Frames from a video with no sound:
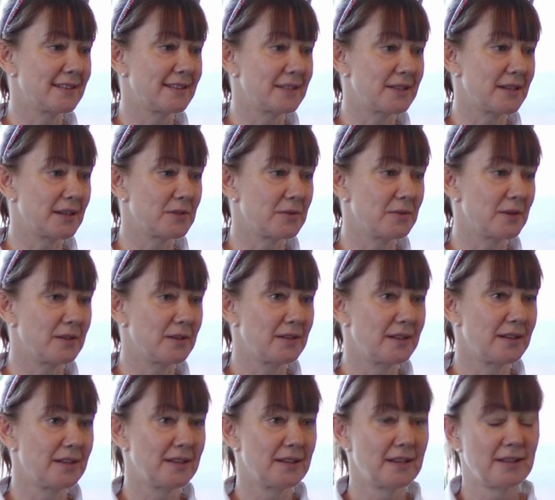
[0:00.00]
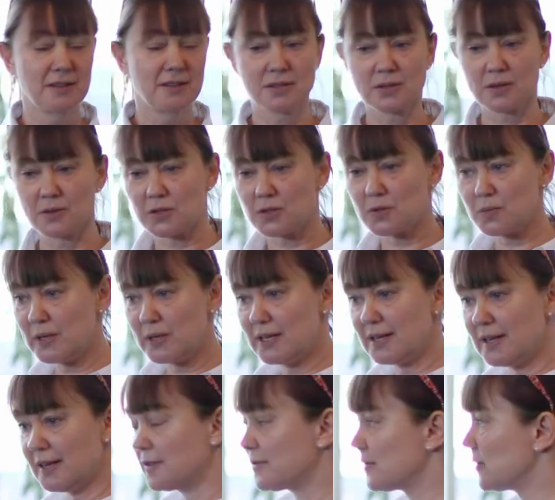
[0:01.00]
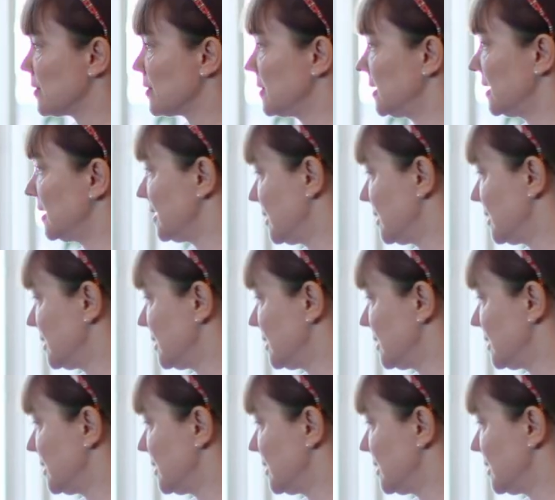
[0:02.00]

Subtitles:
etc. So sweetening a formula